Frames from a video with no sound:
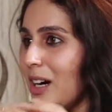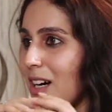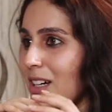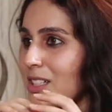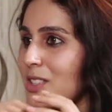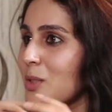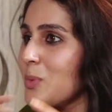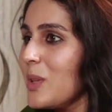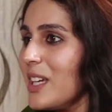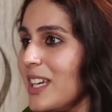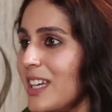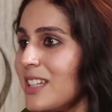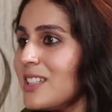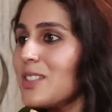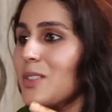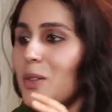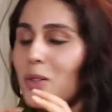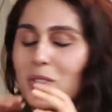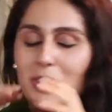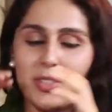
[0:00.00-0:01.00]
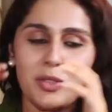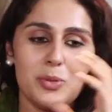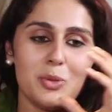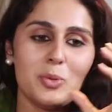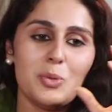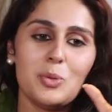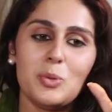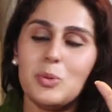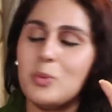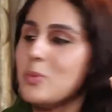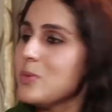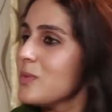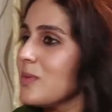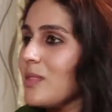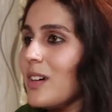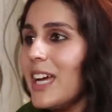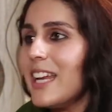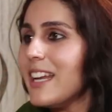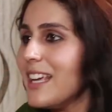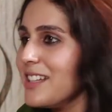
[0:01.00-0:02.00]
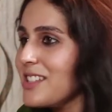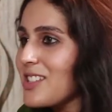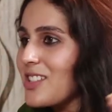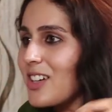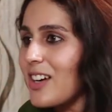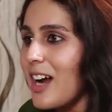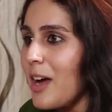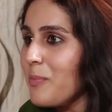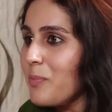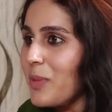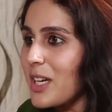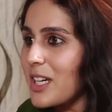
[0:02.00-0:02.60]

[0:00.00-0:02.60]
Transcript: a tweet to an Instagram